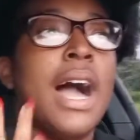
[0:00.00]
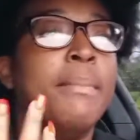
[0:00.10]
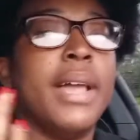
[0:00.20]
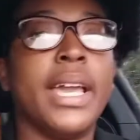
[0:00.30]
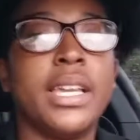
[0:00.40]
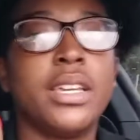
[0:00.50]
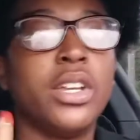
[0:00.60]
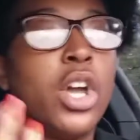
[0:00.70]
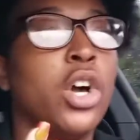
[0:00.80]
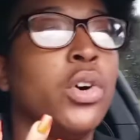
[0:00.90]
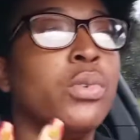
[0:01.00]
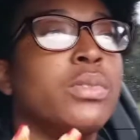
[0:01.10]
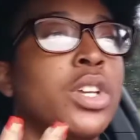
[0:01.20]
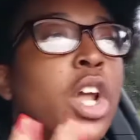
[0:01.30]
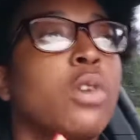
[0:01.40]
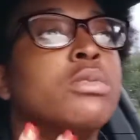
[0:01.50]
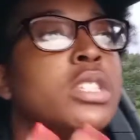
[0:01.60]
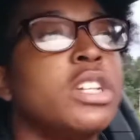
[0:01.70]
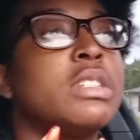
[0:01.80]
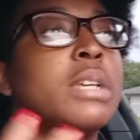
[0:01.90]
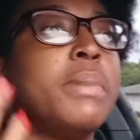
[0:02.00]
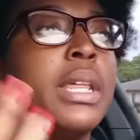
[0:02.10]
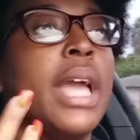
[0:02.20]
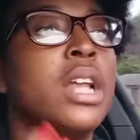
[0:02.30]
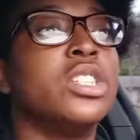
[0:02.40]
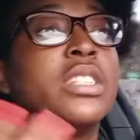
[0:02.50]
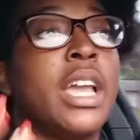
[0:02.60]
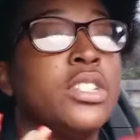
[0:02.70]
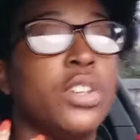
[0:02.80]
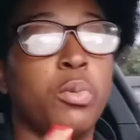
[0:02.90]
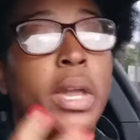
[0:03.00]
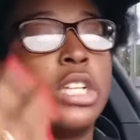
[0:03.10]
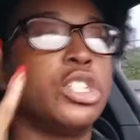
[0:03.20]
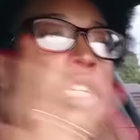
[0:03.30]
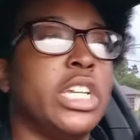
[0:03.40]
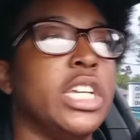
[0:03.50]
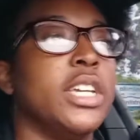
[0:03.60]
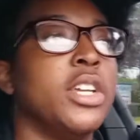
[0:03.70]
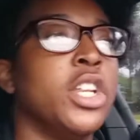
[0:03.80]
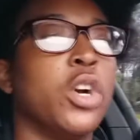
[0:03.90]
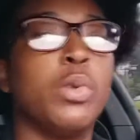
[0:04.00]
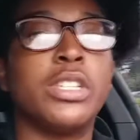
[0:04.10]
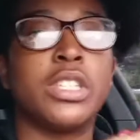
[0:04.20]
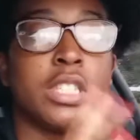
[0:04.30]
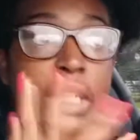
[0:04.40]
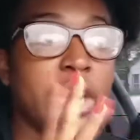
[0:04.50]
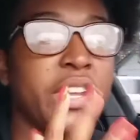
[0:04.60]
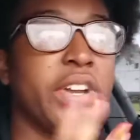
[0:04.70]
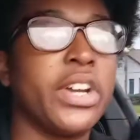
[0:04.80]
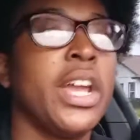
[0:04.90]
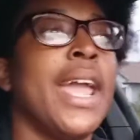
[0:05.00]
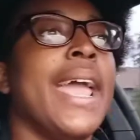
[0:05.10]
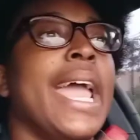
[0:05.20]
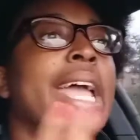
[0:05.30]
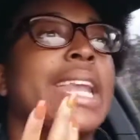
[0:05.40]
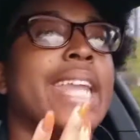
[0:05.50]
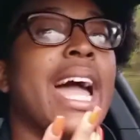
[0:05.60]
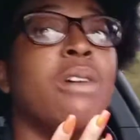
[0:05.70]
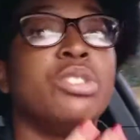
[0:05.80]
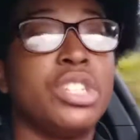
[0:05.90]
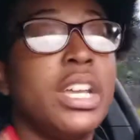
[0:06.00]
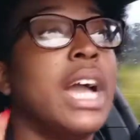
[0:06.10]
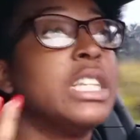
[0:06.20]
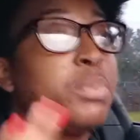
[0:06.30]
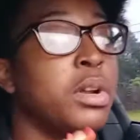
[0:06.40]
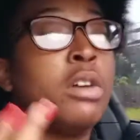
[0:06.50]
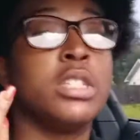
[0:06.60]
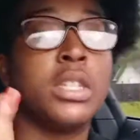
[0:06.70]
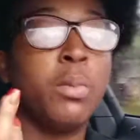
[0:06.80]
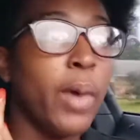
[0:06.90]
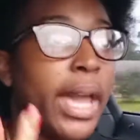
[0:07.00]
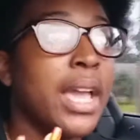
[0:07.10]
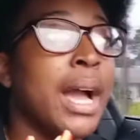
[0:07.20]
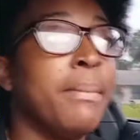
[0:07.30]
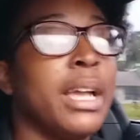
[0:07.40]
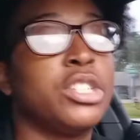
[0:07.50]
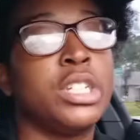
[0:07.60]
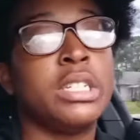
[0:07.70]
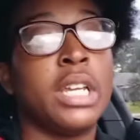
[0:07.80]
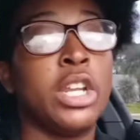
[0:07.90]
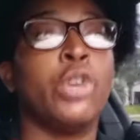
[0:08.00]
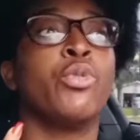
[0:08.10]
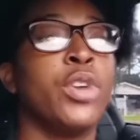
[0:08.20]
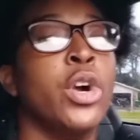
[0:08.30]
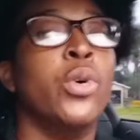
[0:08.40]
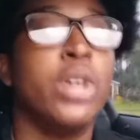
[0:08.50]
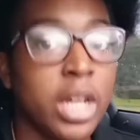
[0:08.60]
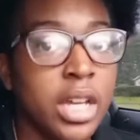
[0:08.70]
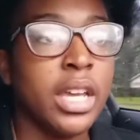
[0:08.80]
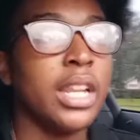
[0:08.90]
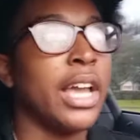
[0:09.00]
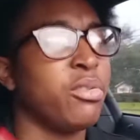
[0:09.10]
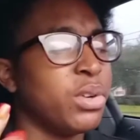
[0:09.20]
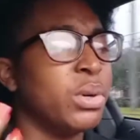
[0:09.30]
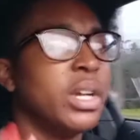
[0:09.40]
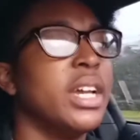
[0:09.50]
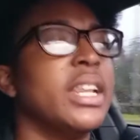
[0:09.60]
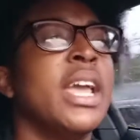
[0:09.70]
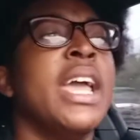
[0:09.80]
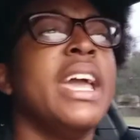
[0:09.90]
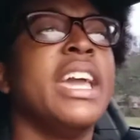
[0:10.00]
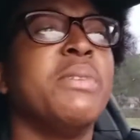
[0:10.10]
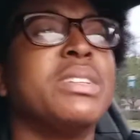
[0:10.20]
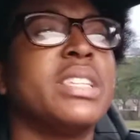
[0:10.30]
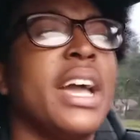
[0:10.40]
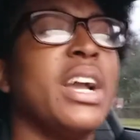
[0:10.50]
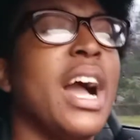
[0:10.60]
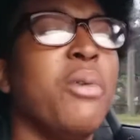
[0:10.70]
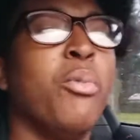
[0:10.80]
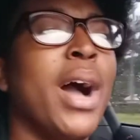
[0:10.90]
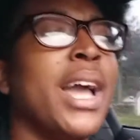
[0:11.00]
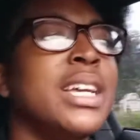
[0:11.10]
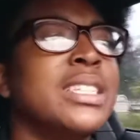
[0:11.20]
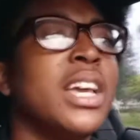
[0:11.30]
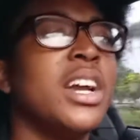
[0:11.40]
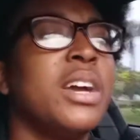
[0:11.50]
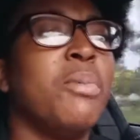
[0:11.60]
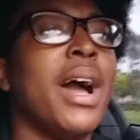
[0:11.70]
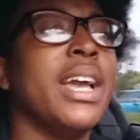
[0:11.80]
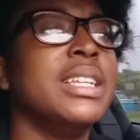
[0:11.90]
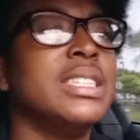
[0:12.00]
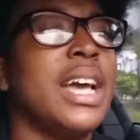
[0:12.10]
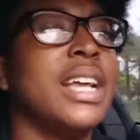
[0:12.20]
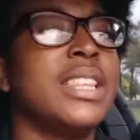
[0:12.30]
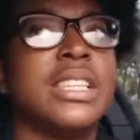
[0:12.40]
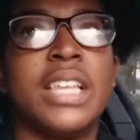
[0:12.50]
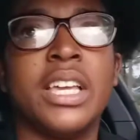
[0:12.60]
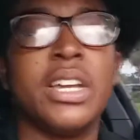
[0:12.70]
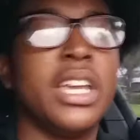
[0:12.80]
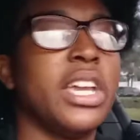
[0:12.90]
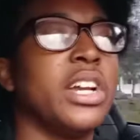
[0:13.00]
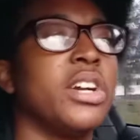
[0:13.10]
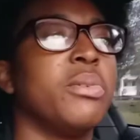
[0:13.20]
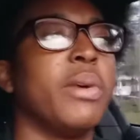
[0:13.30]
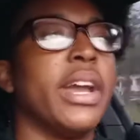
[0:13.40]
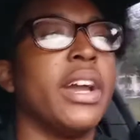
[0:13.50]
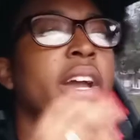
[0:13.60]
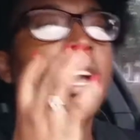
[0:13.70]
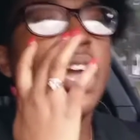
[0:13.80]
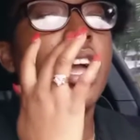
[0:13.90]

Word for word: I'm like, you know, you know, seriously, Billie Eilish has gained some weight. She, you know, was skinnier and now she has put on some weight. I'm like, she's eating real good, like real good. And he was like, why is there, why is that the thing here where,